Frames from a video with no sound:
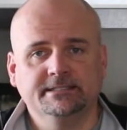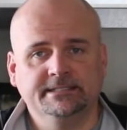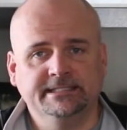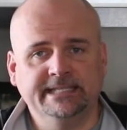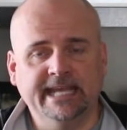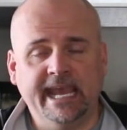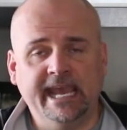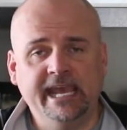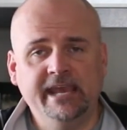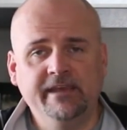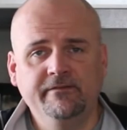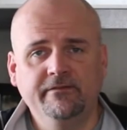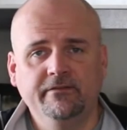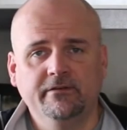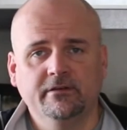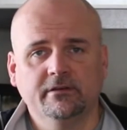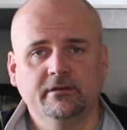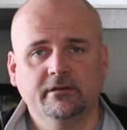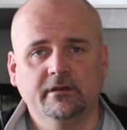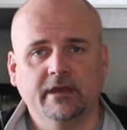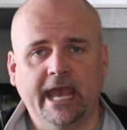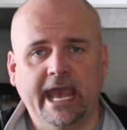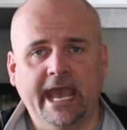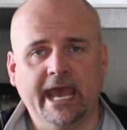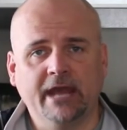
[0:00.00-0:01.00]

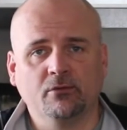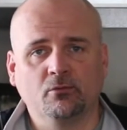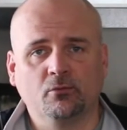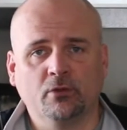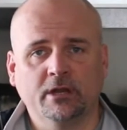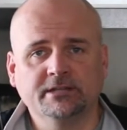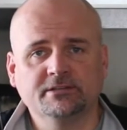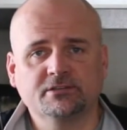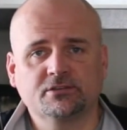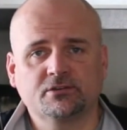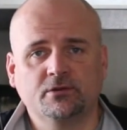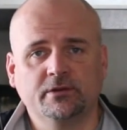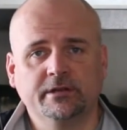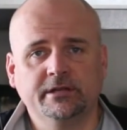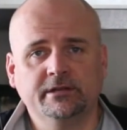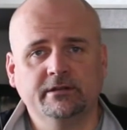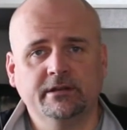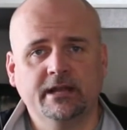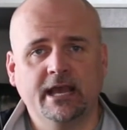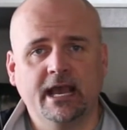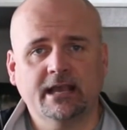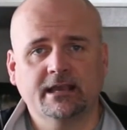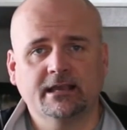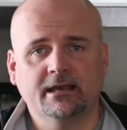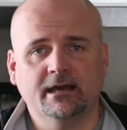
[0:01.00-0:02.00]

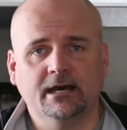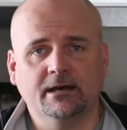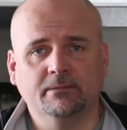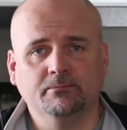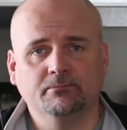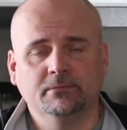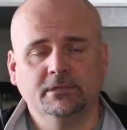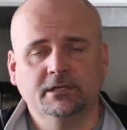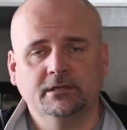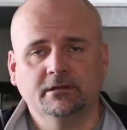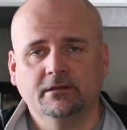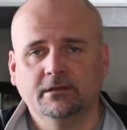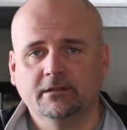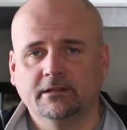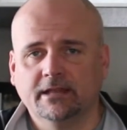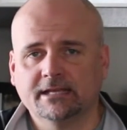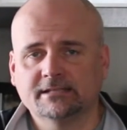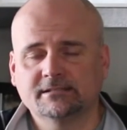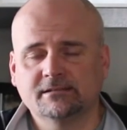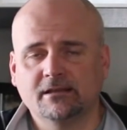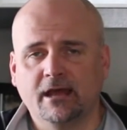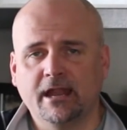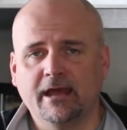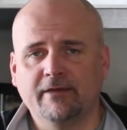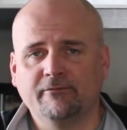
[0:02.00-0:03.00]
dave@rentscreener.com.
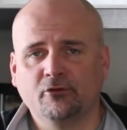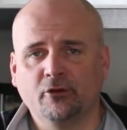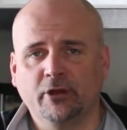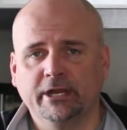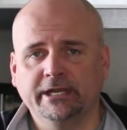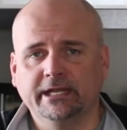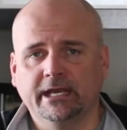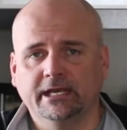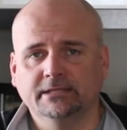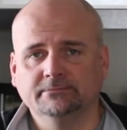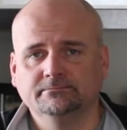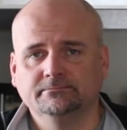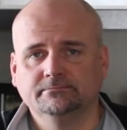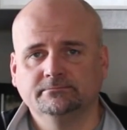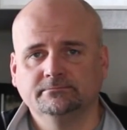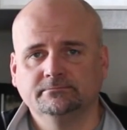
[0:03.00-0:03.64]
Thanks a lot. Have a great day.